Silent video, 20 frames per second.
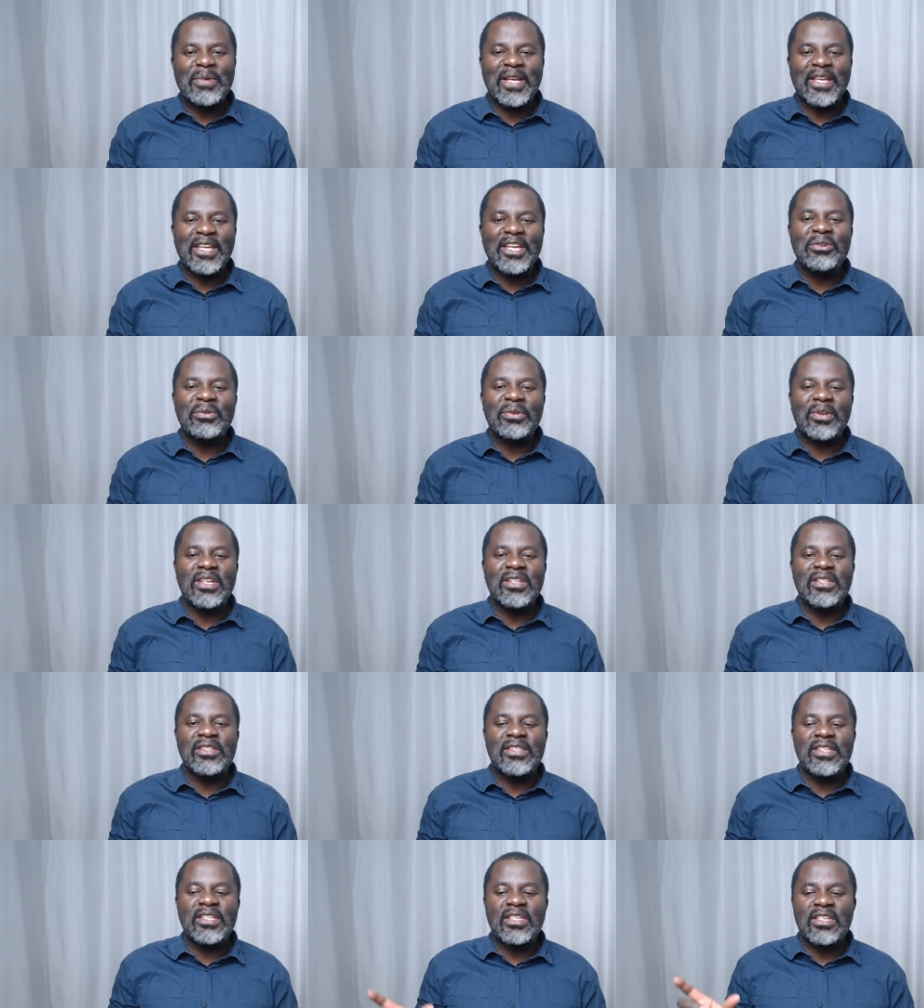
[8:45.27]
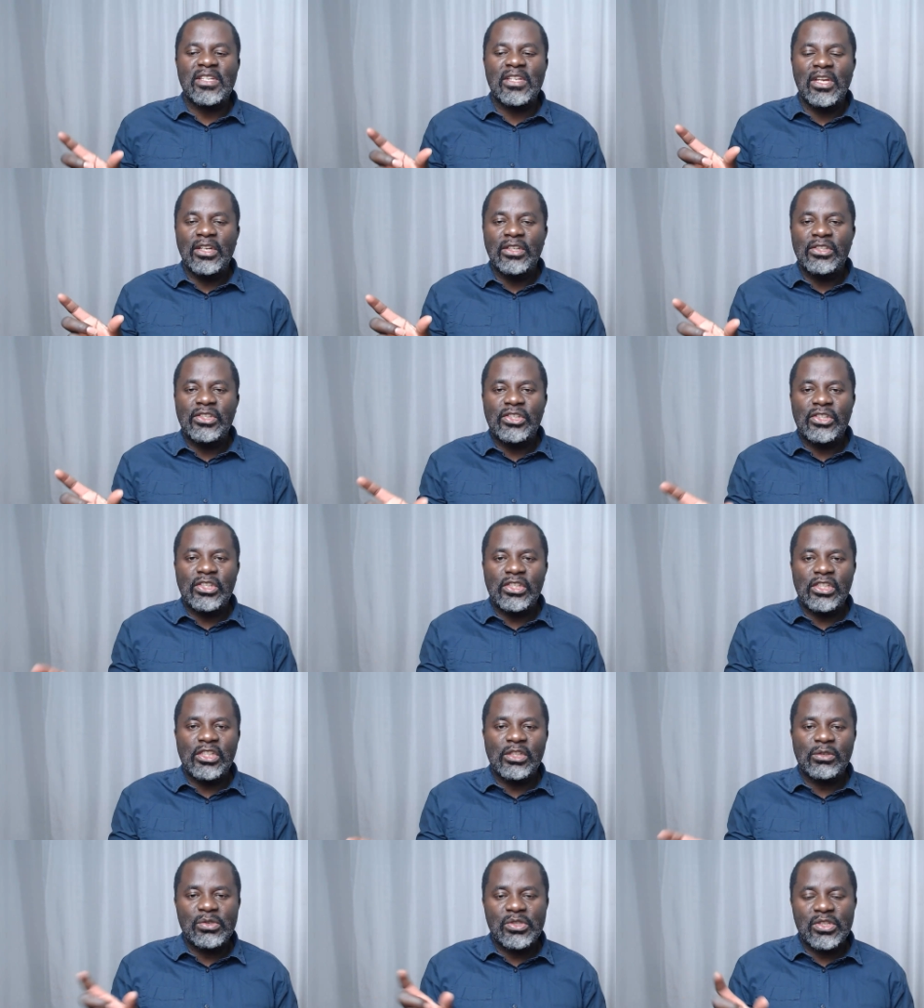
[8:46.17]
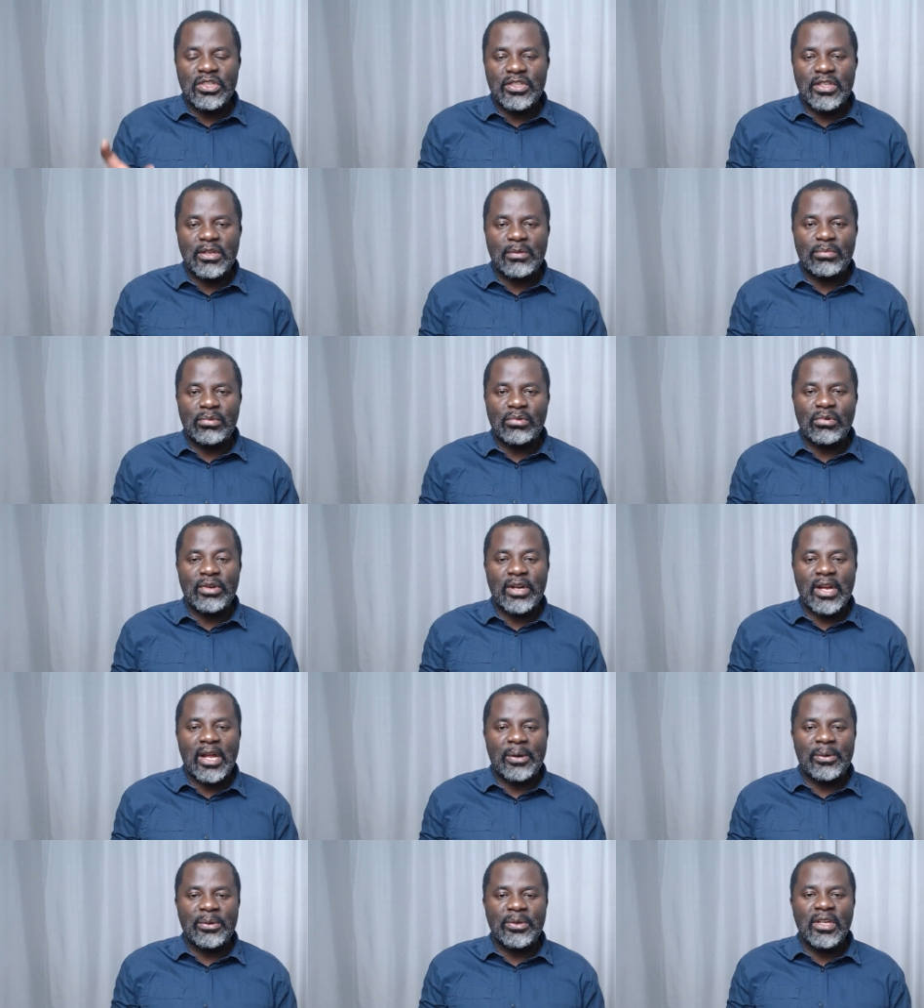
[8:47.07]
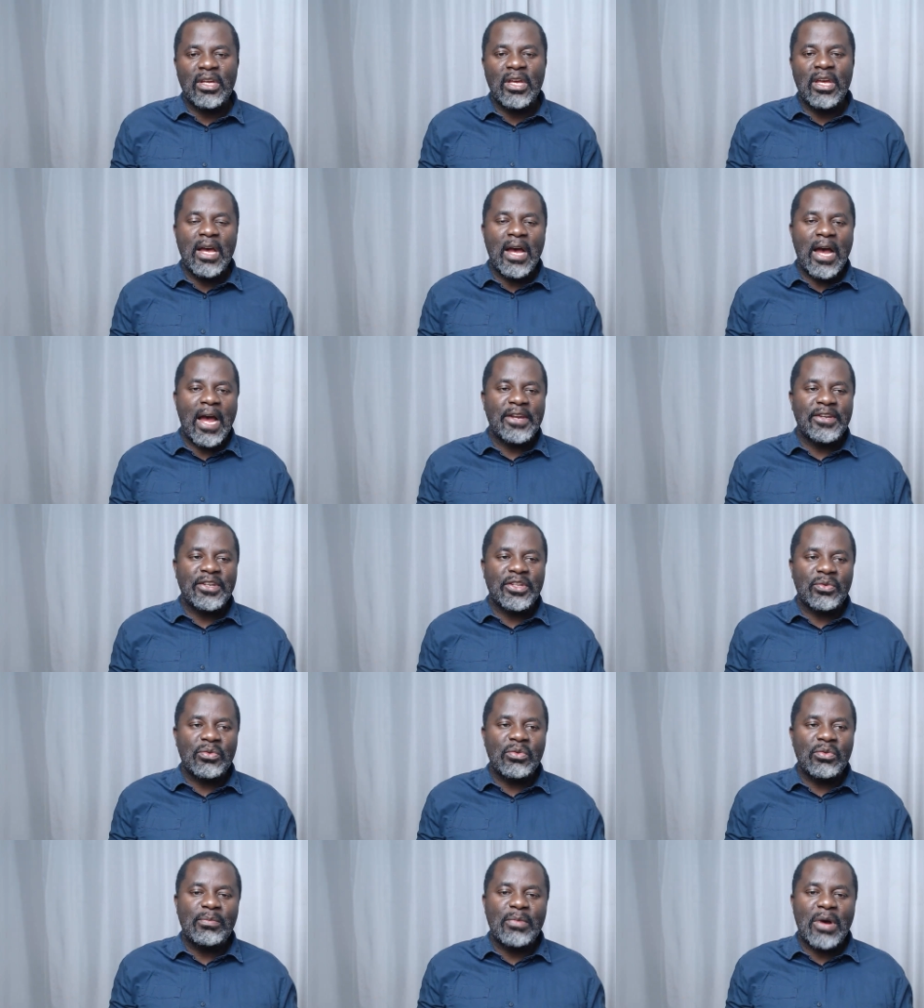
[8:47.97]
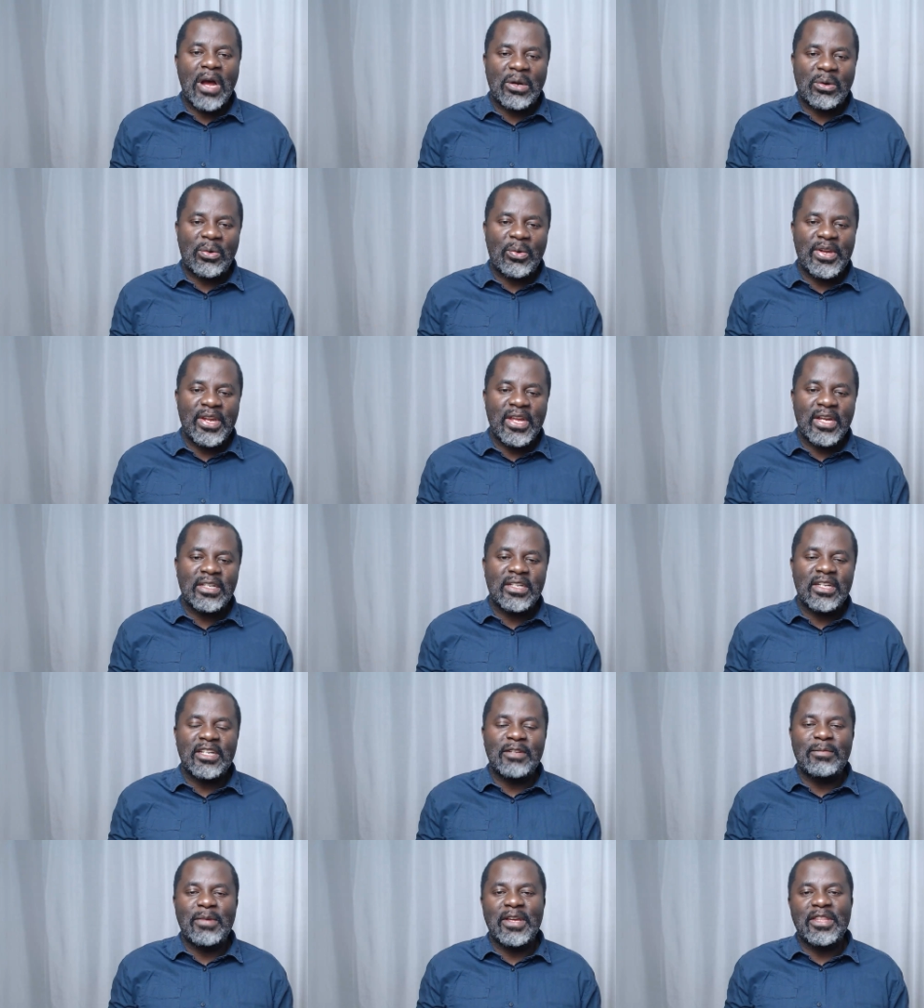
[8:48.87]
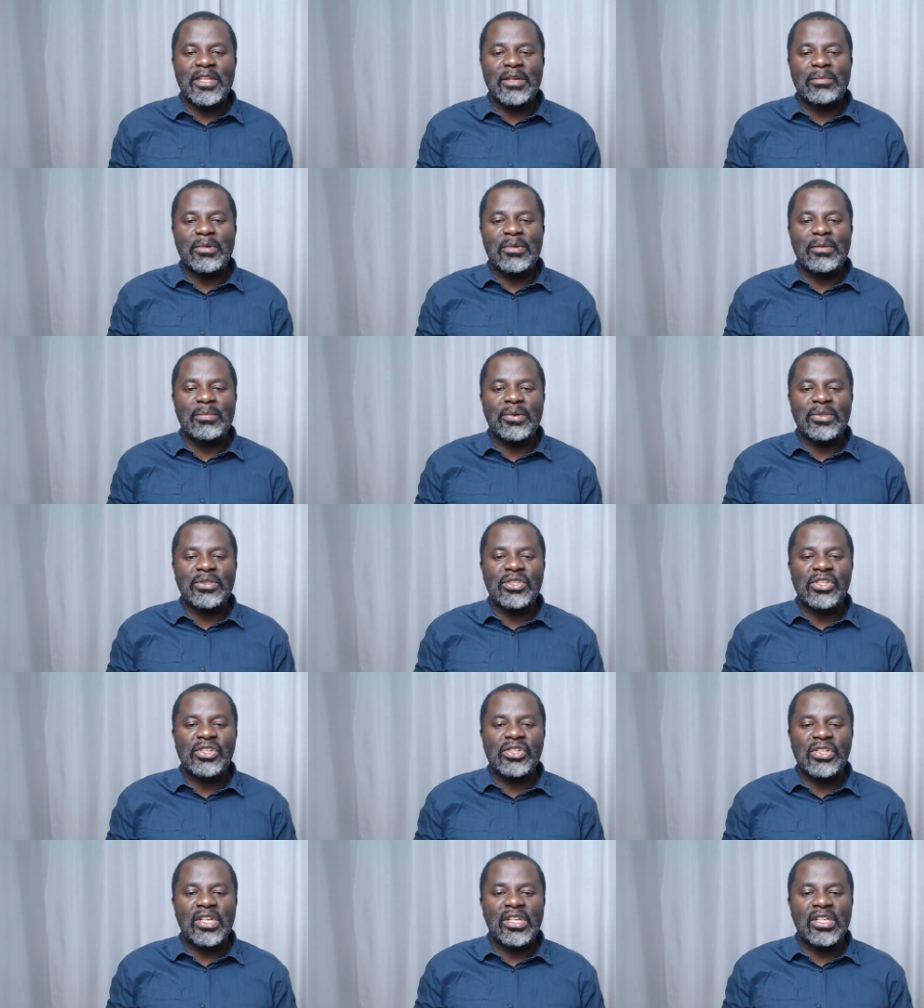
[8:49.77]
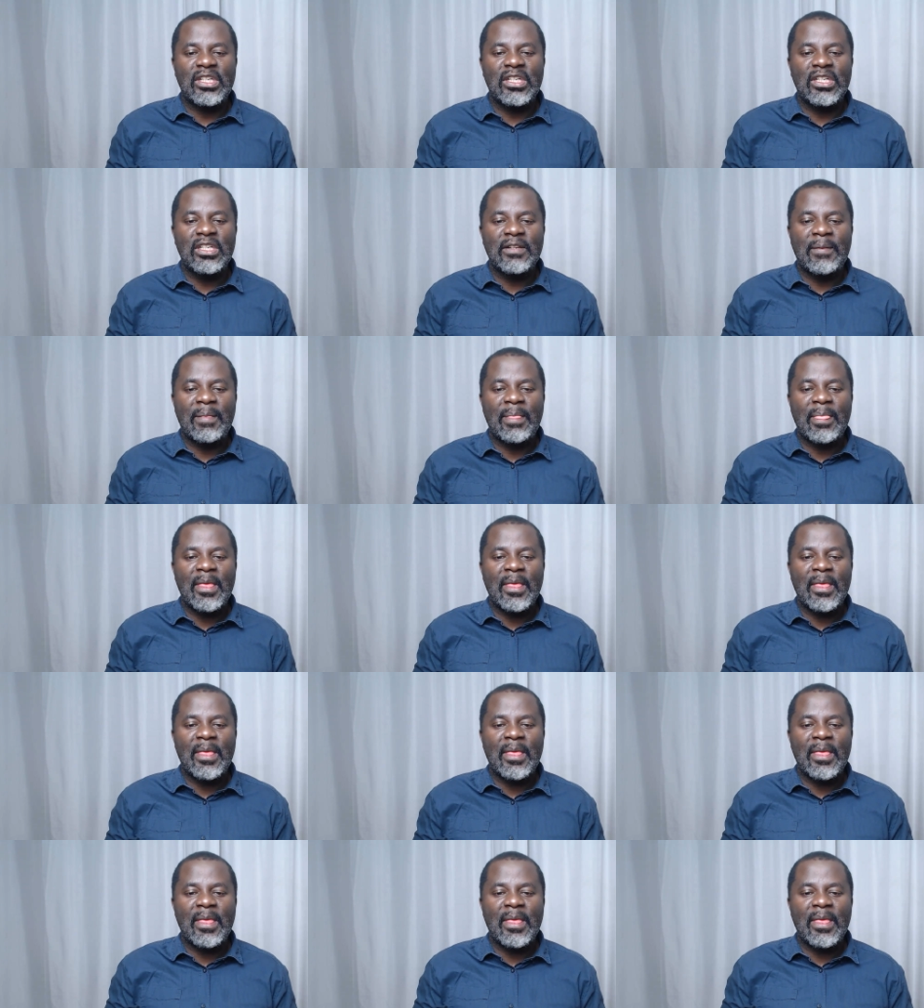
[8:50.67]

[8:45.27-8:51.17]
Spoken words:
Again, you can see she, which is a pronoun, and the room are connected by the preposition